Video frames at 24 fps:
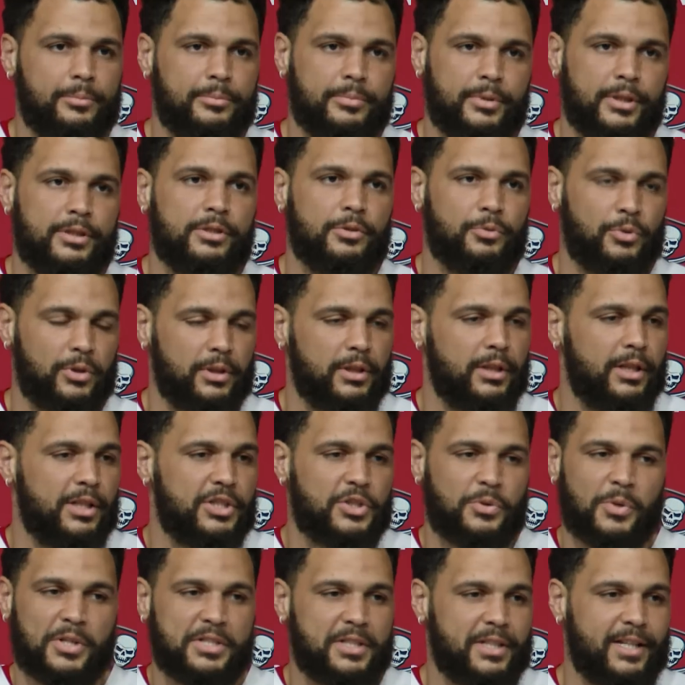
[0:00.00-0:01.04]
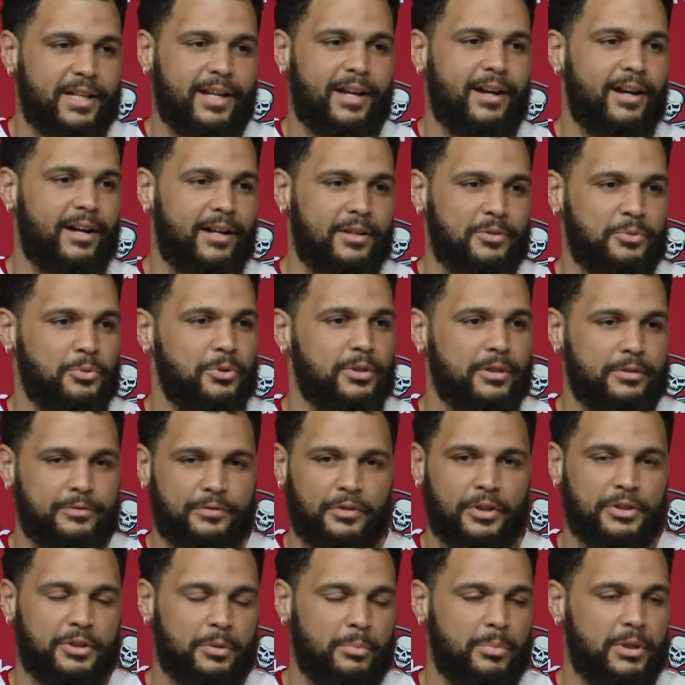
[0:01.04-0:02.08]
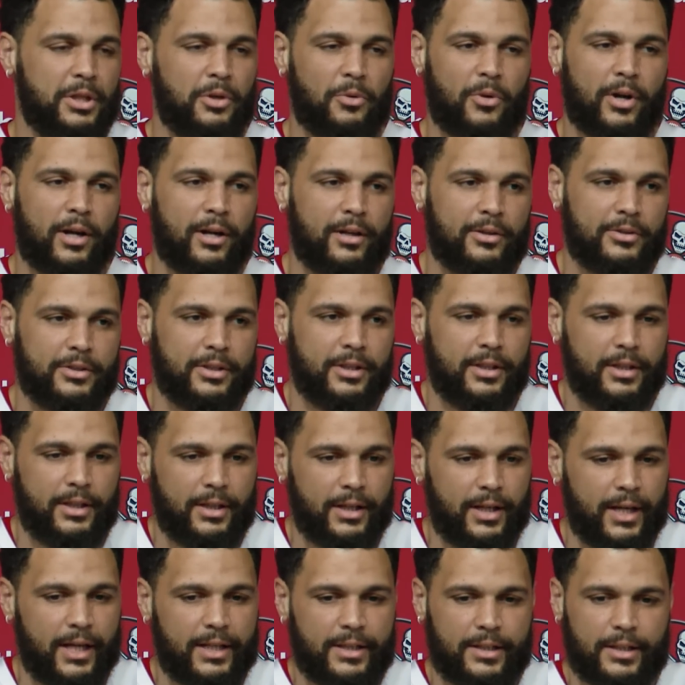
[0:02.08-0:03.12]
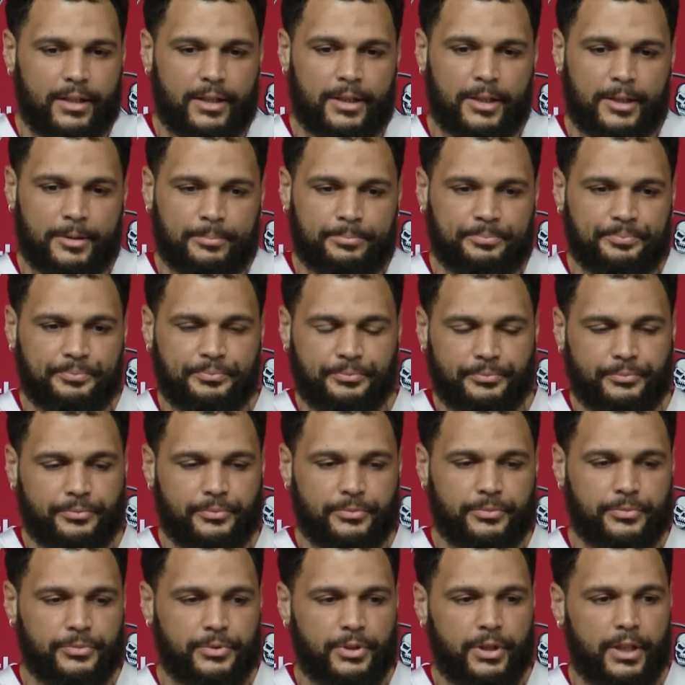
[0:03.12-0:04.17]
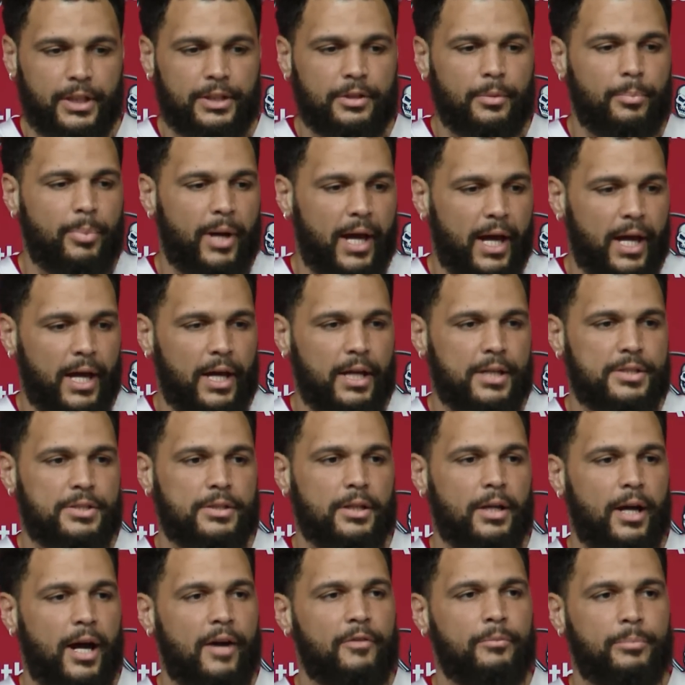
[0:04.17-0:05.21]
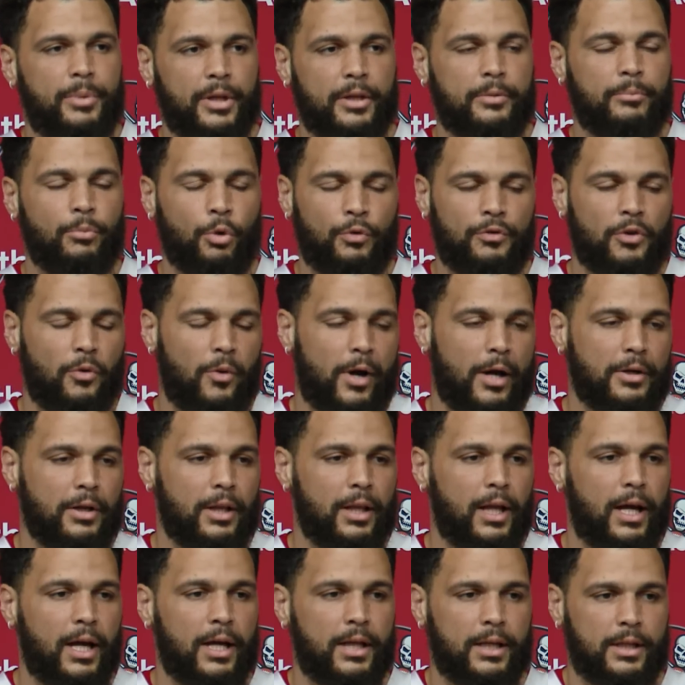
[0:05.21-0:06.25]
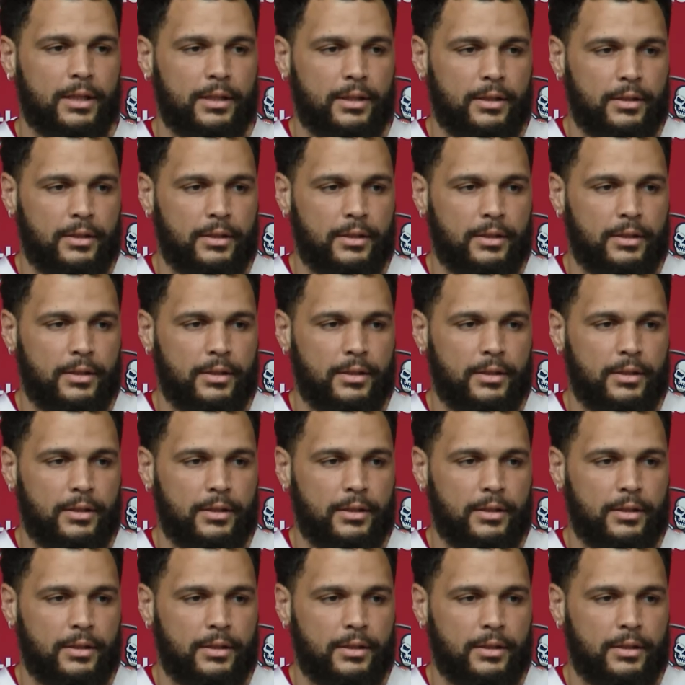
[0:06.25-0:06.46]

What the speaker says: He's a really interesting guy, really fun to be around. And in the past, I've been moved around a lot.